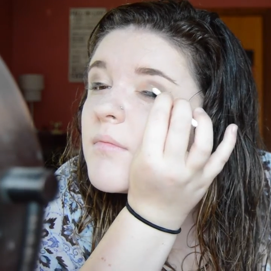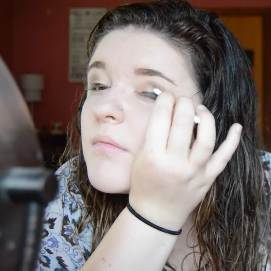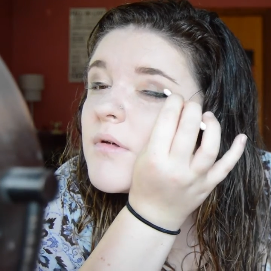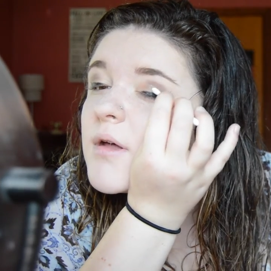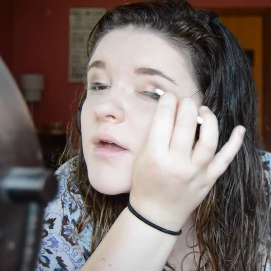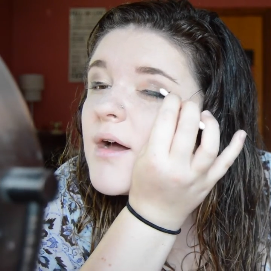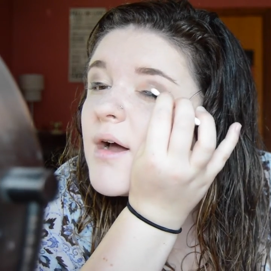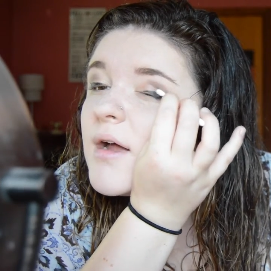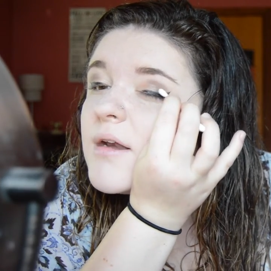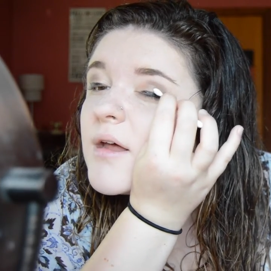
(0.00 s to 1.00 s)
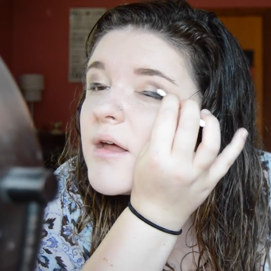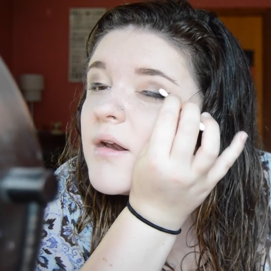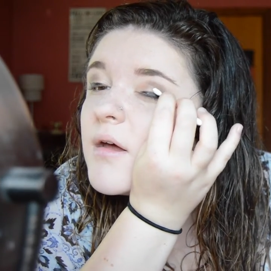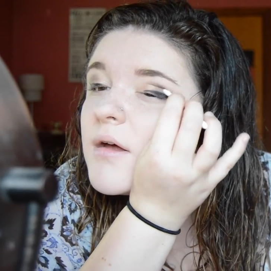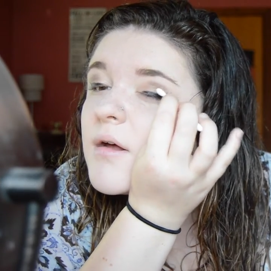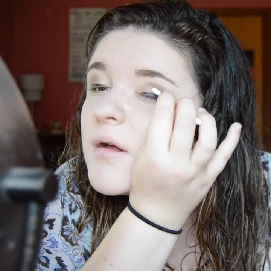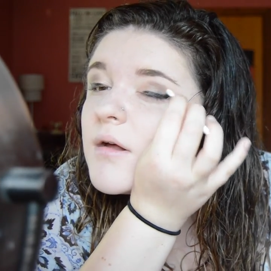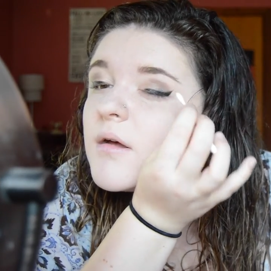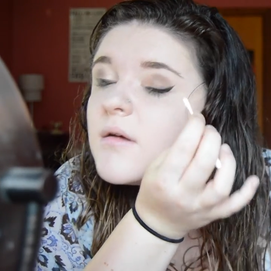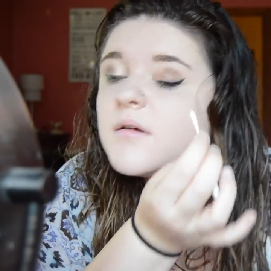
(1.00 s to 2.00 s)
Like I did.
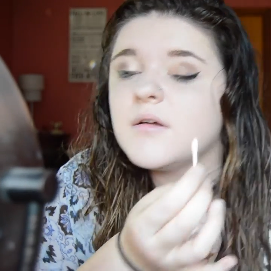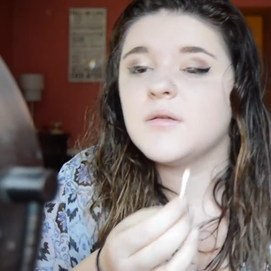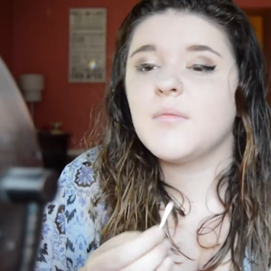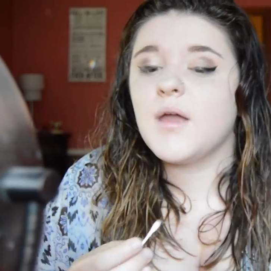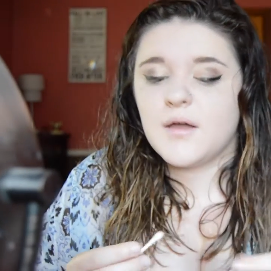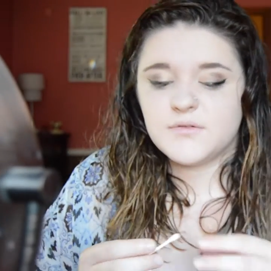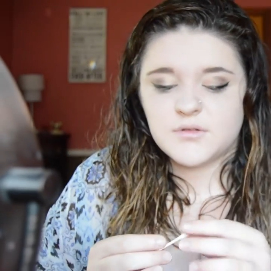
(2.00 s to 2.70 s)
Might have